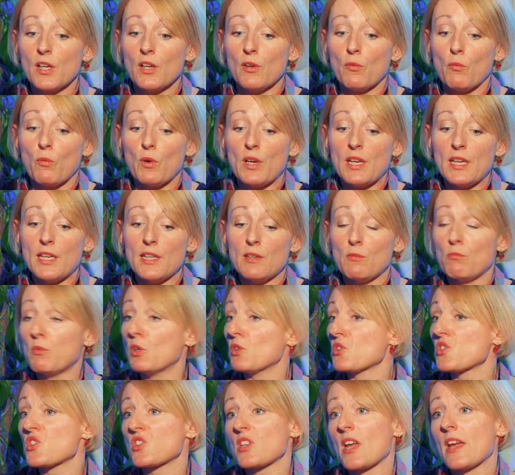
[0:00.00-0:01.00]
We
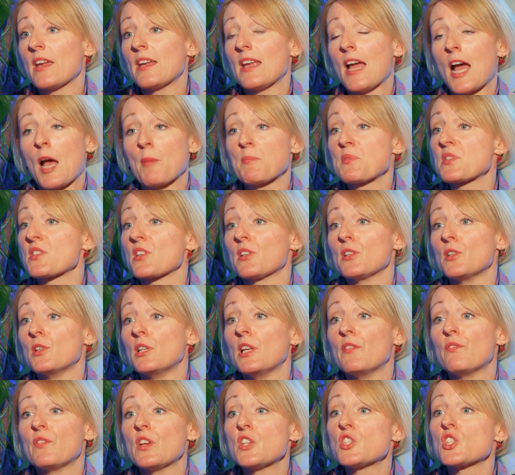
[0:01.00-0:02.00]
will stay
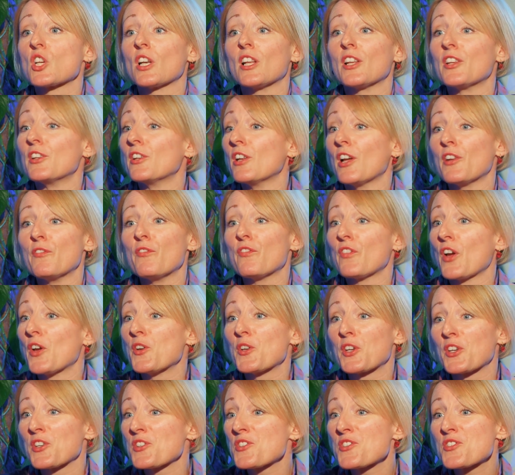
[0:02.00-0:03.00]
absolutely vigilant and
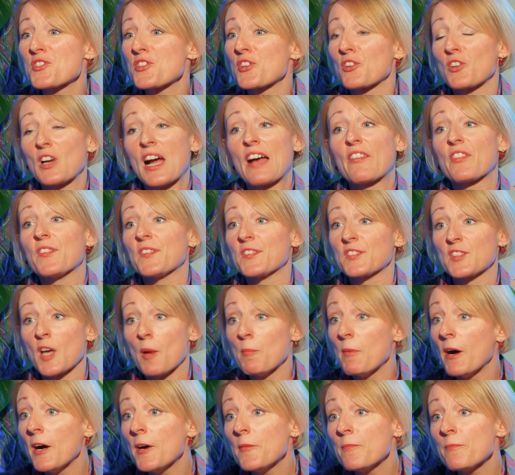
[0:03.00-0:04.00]
focused throughout the
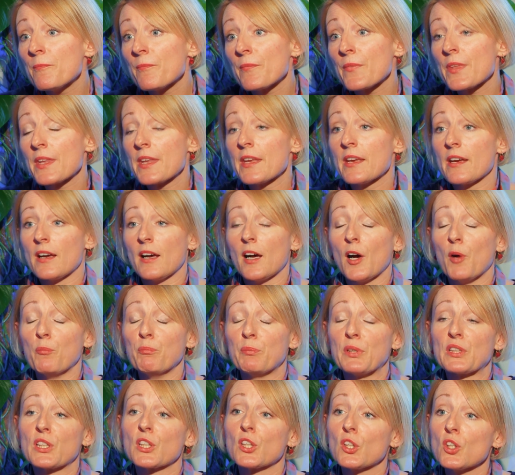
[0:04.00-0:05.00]
summer.
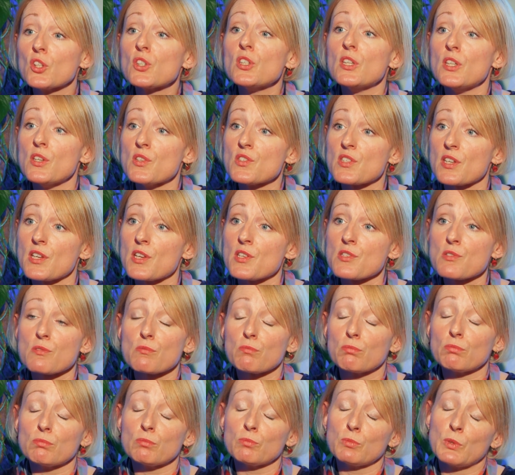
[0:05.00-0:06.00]
But the good news is
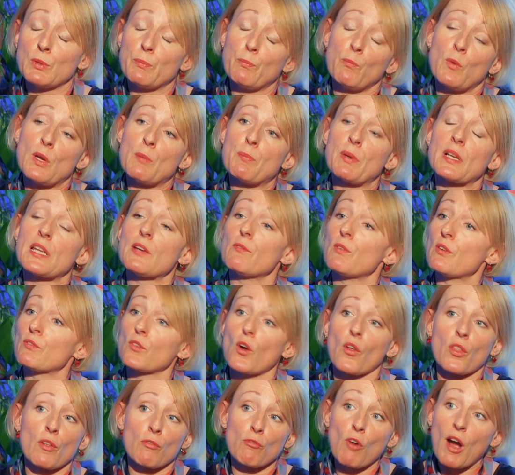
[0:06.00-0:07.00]
we believe we've
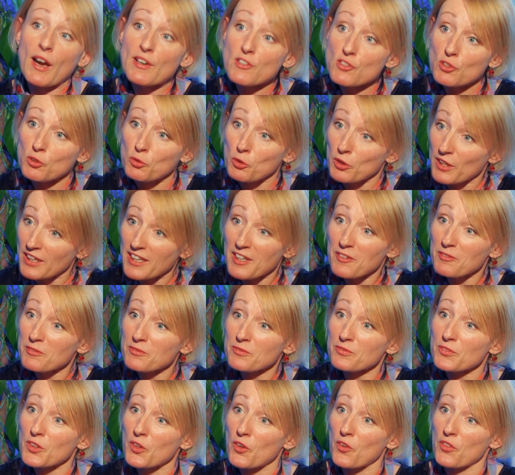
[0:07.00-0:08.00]
got the right toolkit
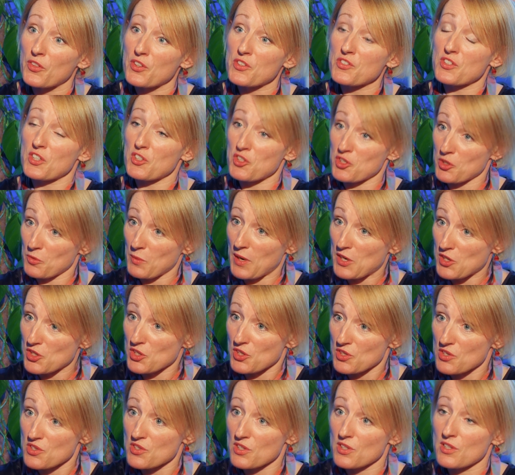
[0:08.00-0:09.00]
for the
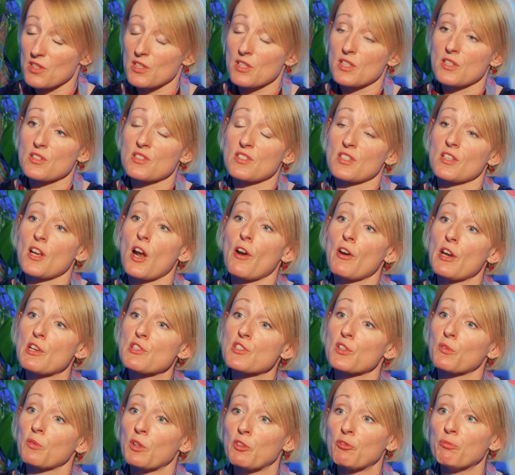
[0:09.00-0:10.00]
situations and the scenarios
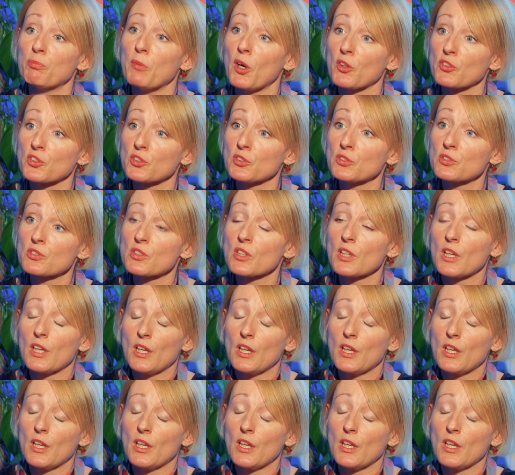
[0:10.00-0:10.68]
that we've modelled.